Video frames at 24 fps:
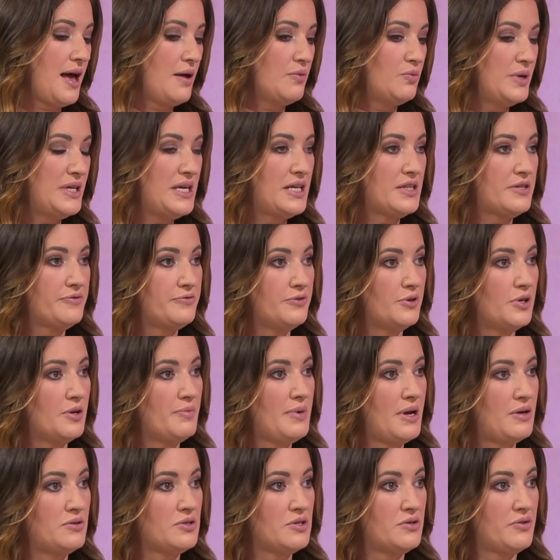we need the full
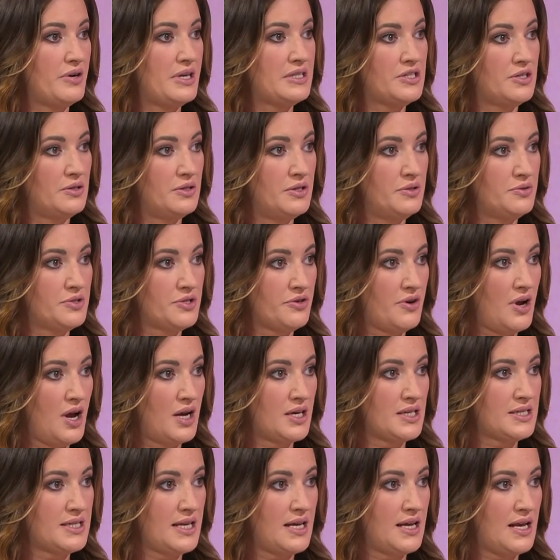amount or else you lose your
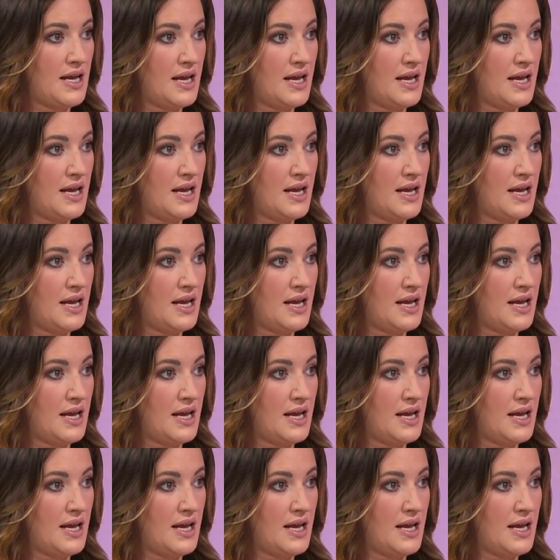holiday.